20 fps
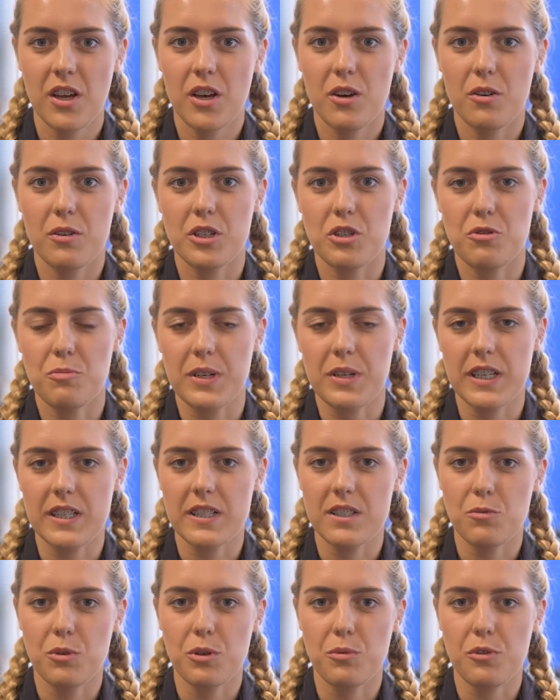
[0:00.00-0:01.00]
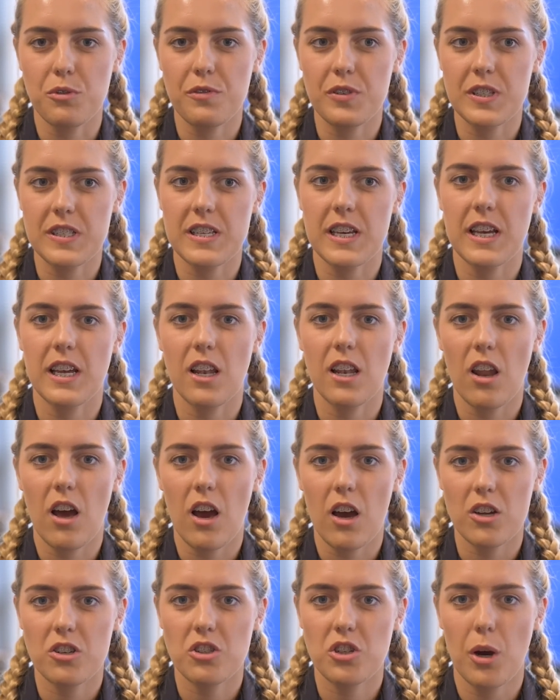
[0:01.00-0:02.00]
which means we will visit
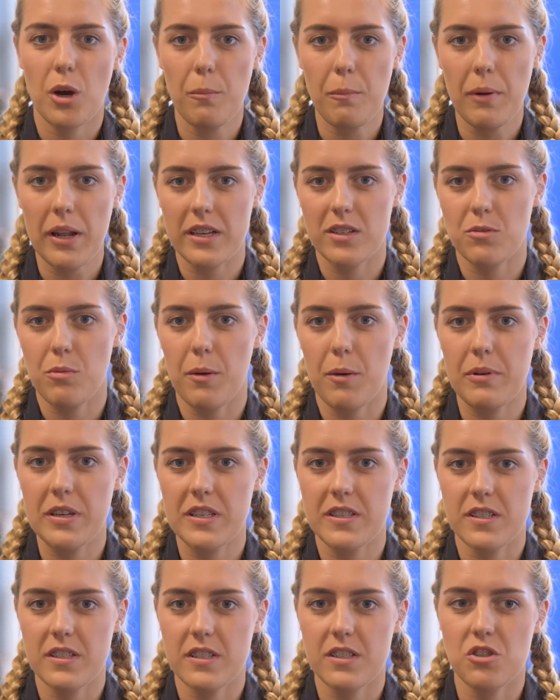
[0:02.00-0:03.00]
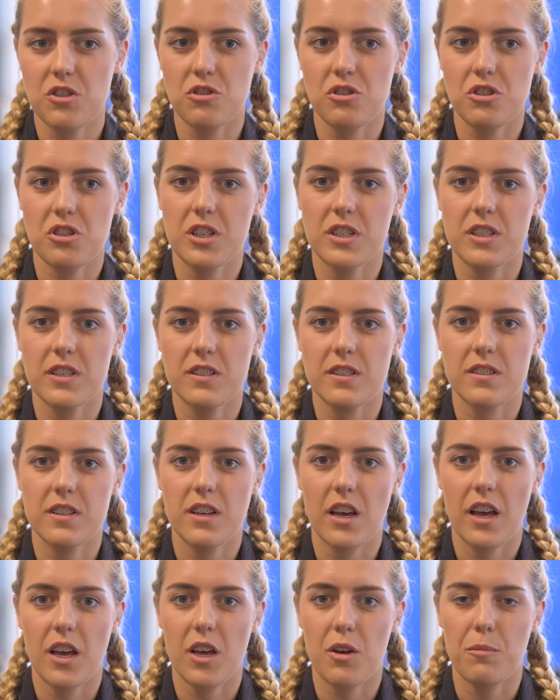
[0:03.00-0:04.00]
large complex premises such as
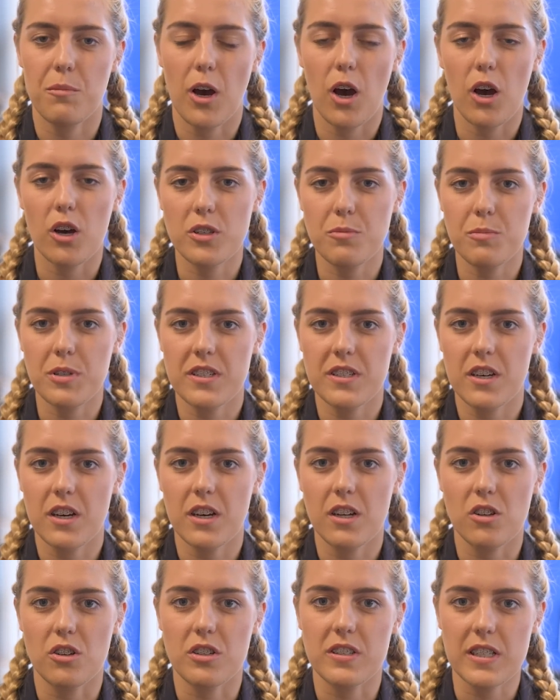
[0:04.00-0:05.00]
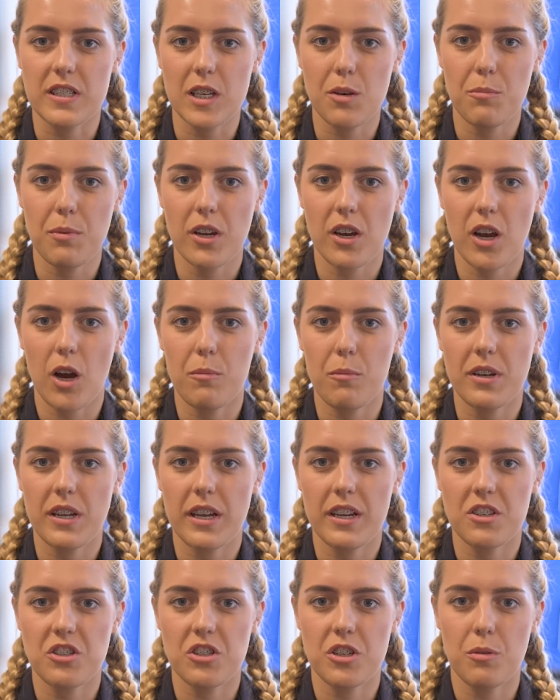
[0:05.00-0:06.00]
a hospital or sleeping
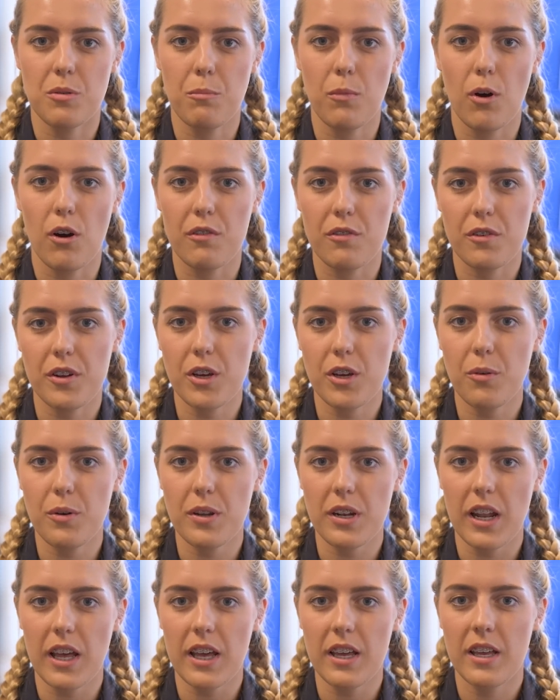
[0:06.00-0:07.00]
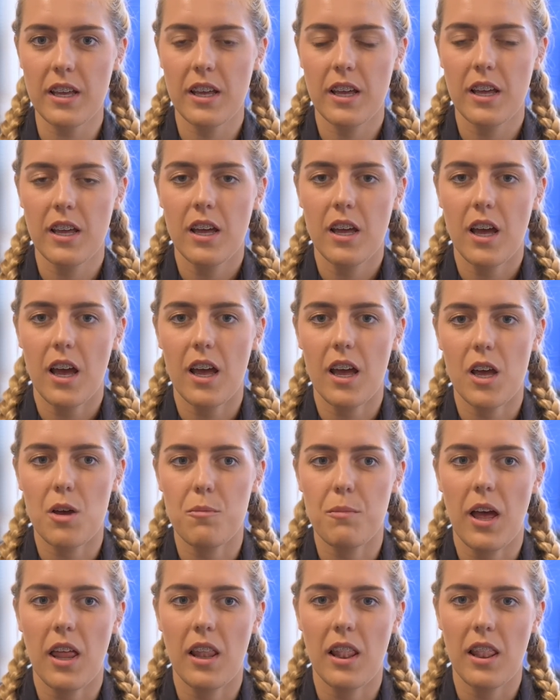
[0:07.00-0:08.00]
accommodation more frequently,
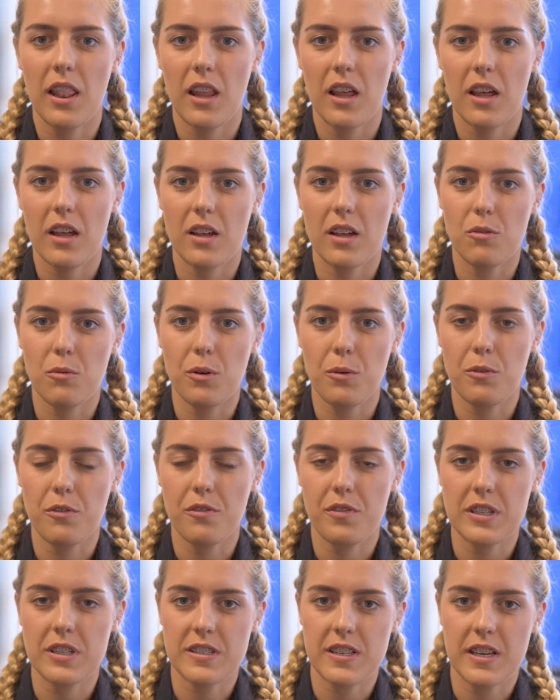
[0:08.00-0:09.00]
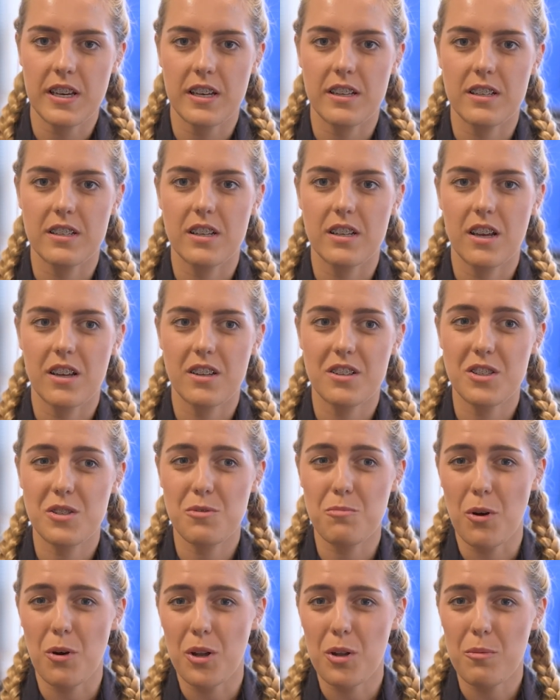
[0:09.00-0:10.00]
and we will visit
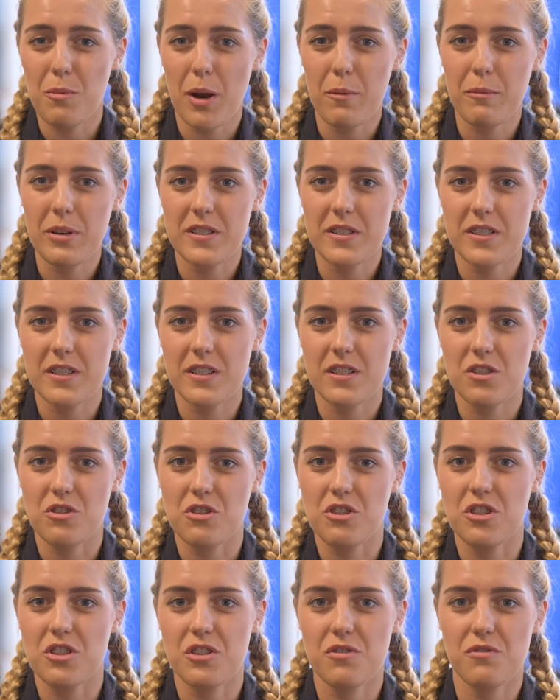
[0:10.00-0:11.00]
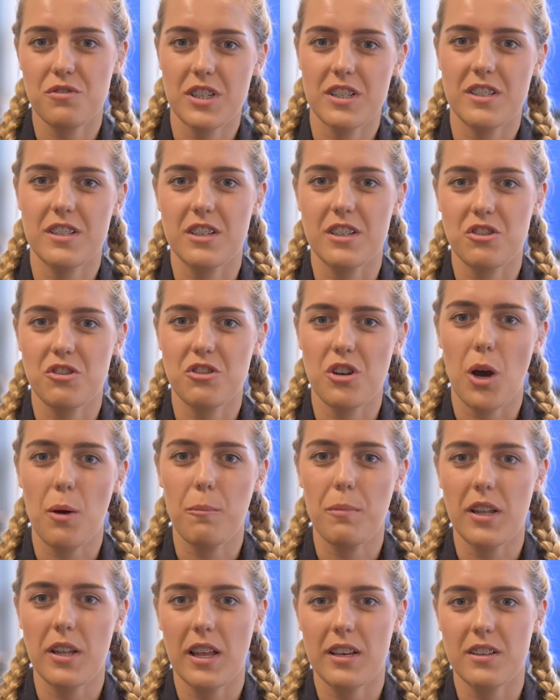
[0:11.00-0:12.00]
smaller premises such as a retail shop
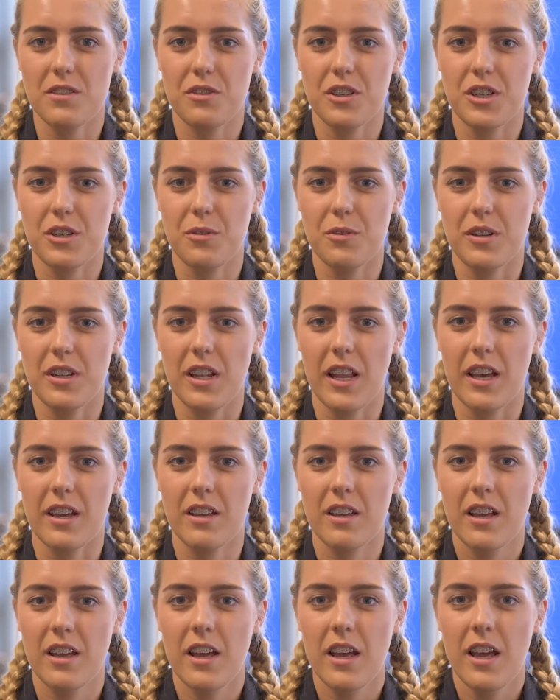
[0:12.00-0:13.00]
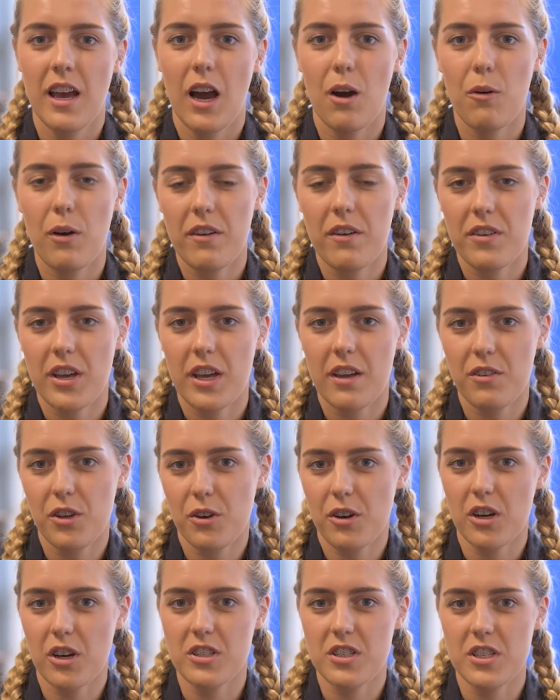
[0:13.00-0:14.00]
less frequently. However, if you're
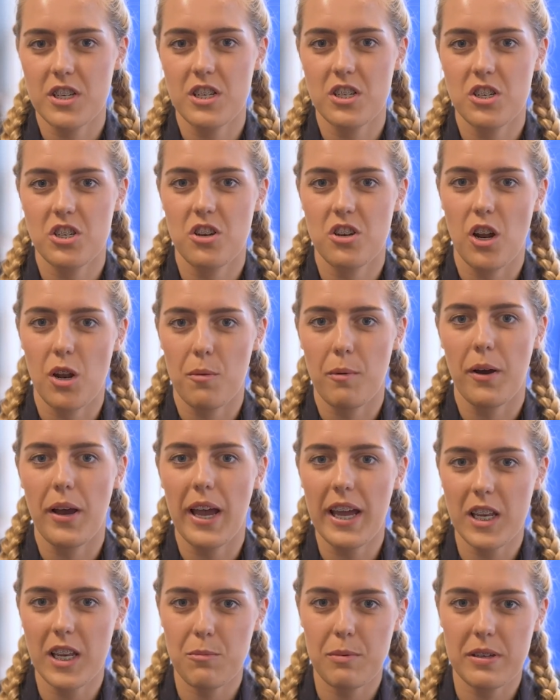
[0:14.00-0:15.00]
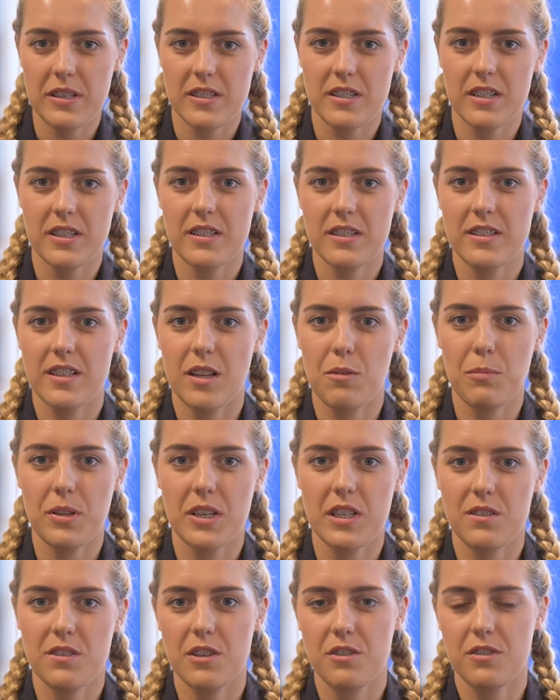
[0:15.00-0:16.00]
concerned at all about any business, then
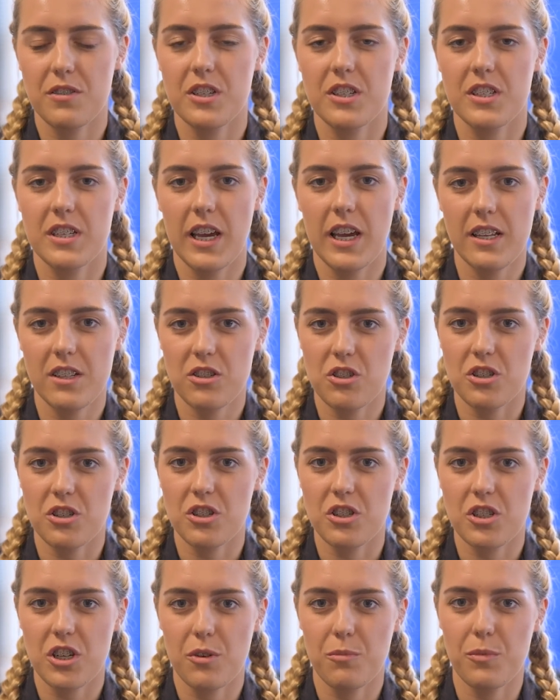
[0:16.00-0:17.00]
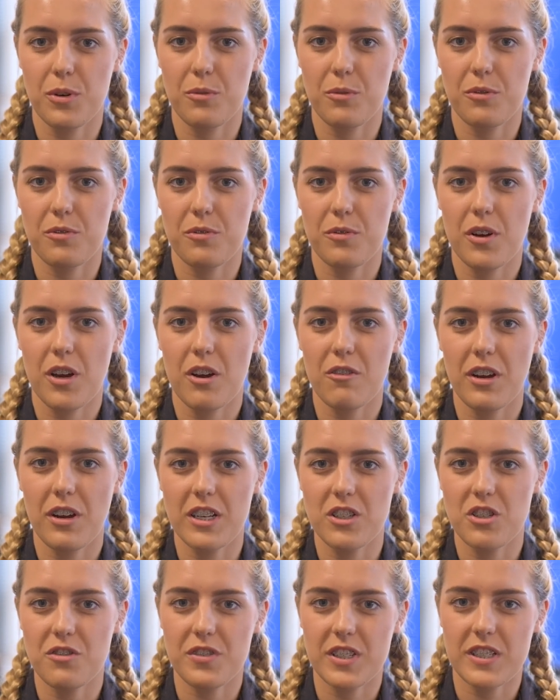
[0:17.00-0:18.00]
please feel free to get in touch and we will
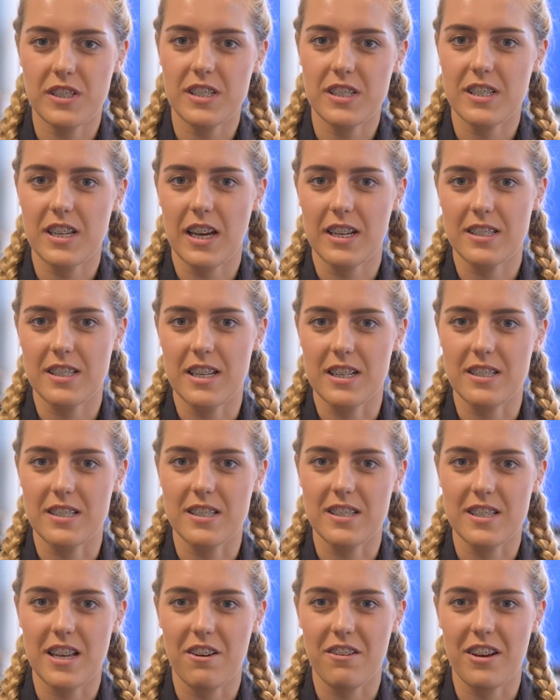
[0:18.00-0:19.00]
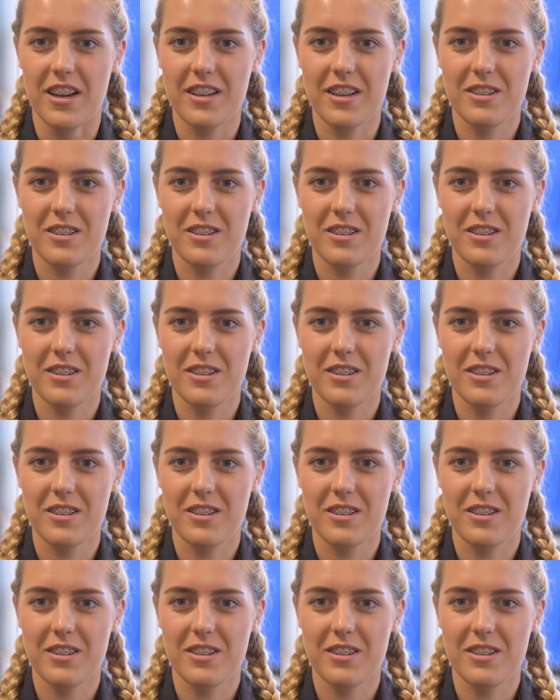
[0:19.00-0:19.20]
arrange a visit as necessary.